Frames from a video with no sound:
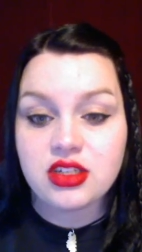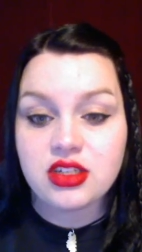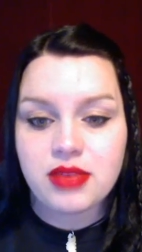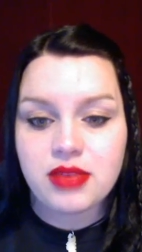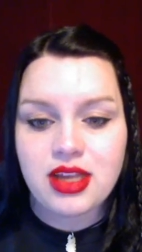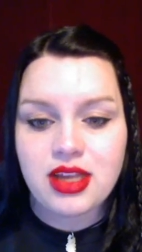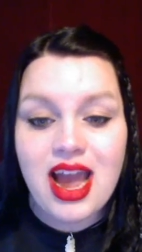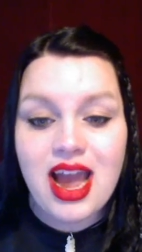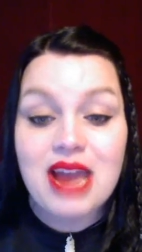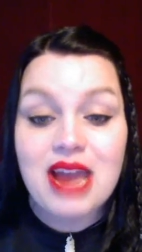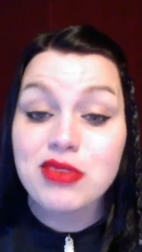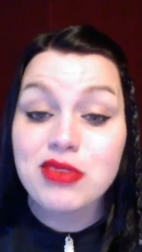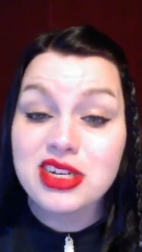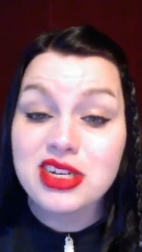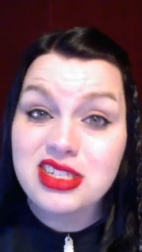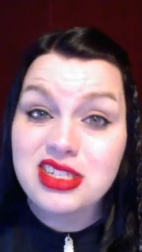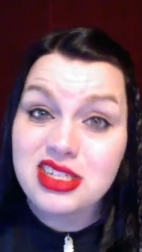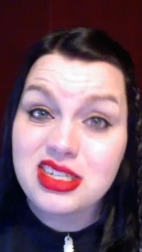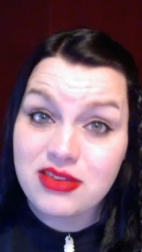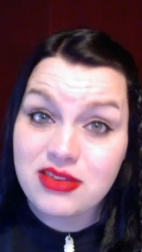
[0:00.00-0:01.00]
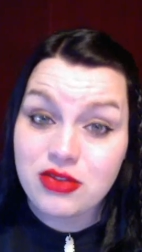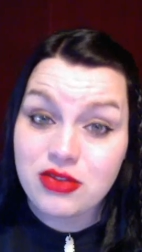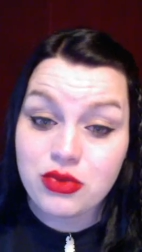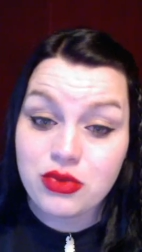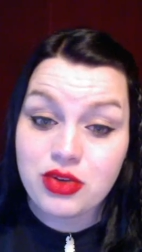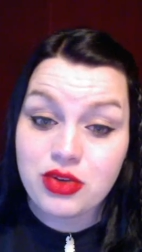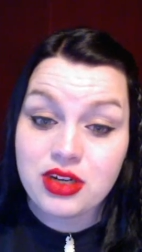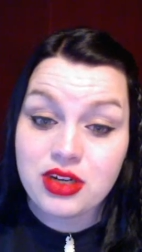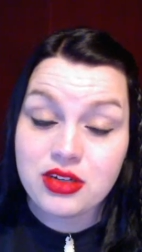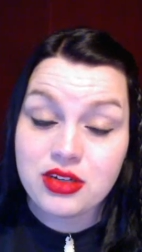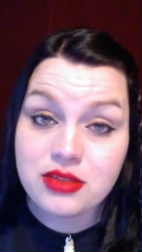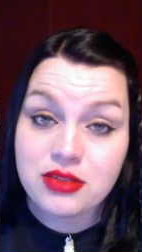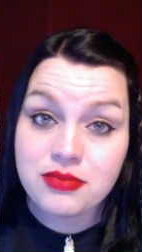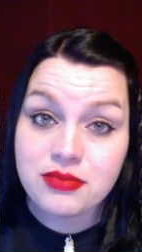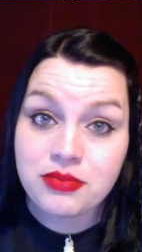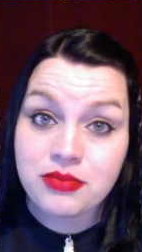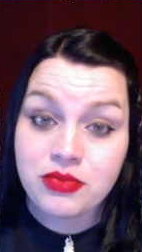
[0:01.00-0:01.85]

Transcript: I'm like, high priestess after 3 years?